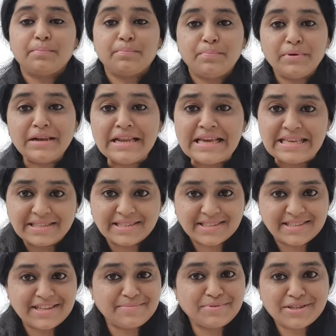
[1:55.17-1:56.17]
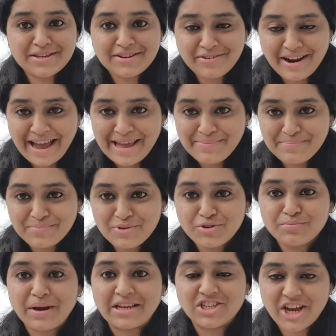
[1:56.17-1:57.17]
please subscribe to
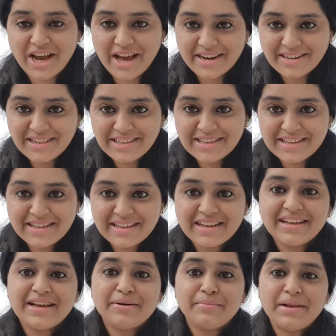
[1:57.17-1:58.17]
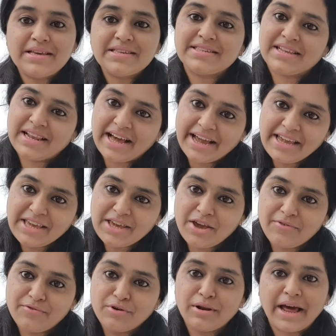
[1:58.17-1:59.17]
my channel. Please like
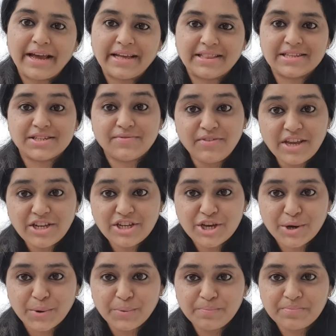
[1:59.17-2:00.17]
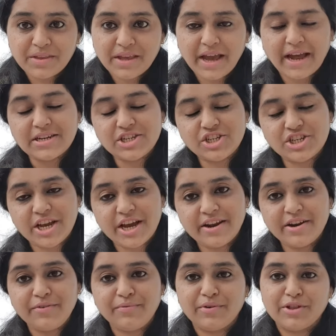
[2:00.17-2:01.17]
if you like this video and
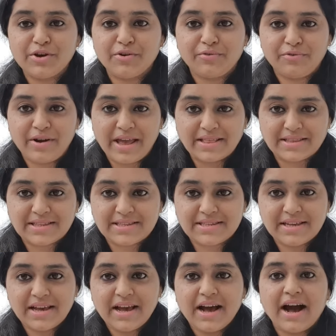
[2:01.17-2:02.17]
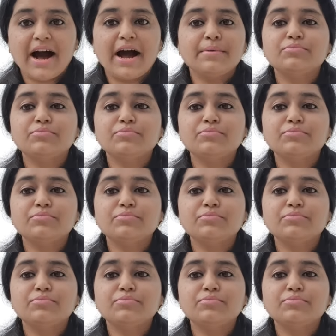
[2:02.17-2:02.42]
share it with your friends. I'm